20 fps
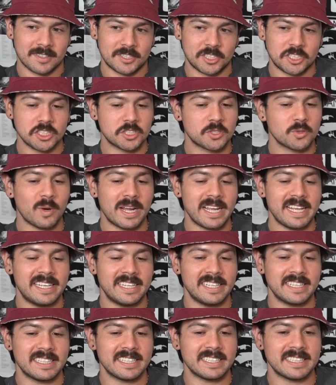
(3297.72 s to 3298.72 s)
just the way
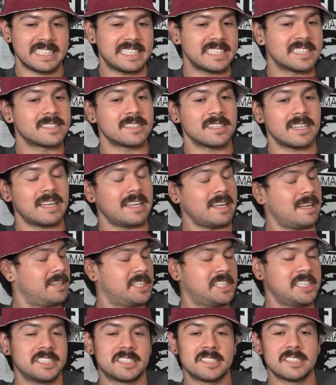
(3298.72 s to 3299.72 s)
he is,
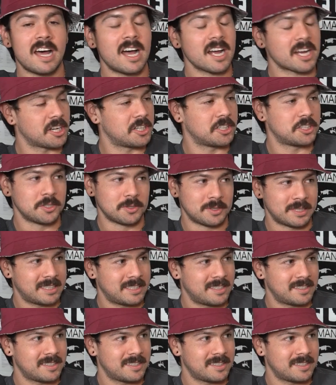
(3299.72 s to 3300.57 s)
he's not going to do it